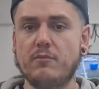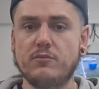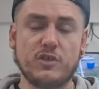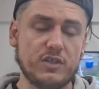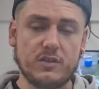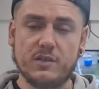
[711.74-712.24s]

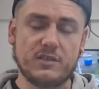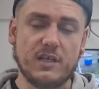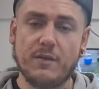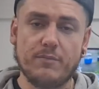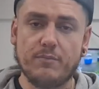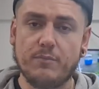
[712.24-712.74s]
Just
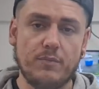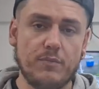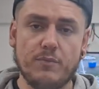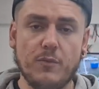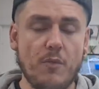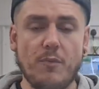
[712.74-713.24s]
instead of
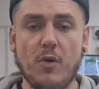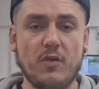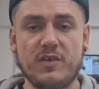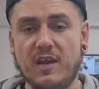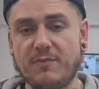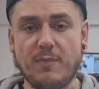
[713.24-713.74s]
not
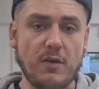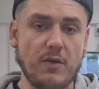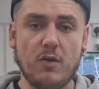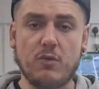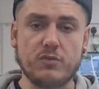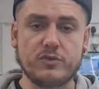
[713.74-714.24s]
boxing, it's bare
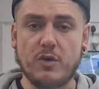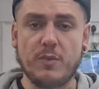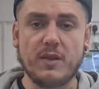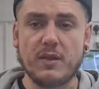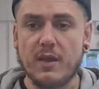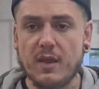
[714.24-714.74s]
knuckles. Do you know what I
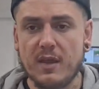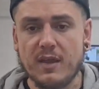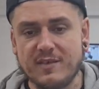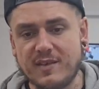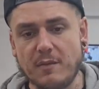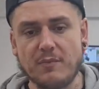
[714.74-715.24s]
mean?
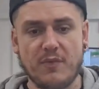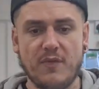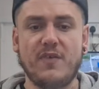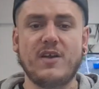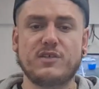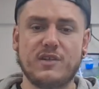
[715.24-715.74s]
Same
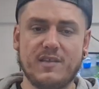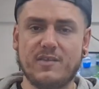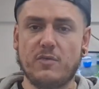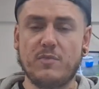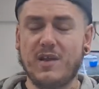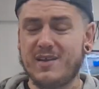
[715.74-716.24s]

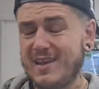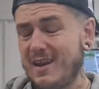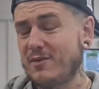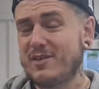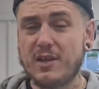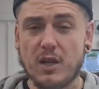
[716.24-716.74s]
professionalism. Like I said,
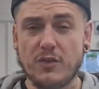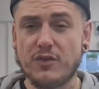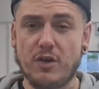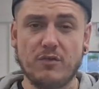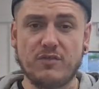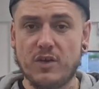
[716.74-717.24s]
it was in the
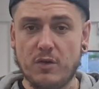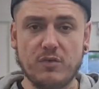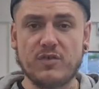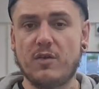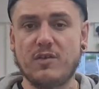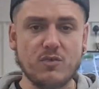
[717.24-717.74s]
London O2,
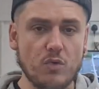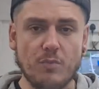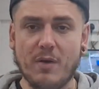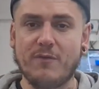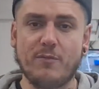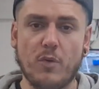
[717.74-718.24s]
so it's all
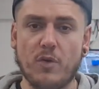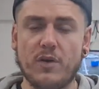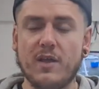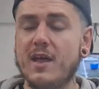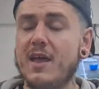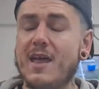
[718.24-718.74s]
above board.
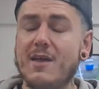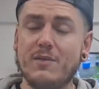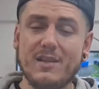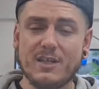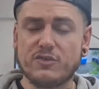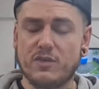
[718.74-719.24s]

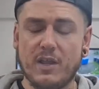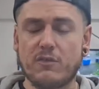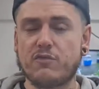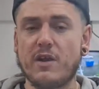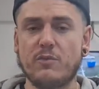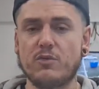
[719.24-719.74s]
Literally
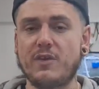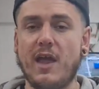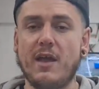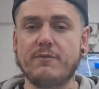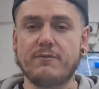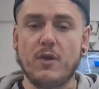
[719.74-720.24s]
incredible day,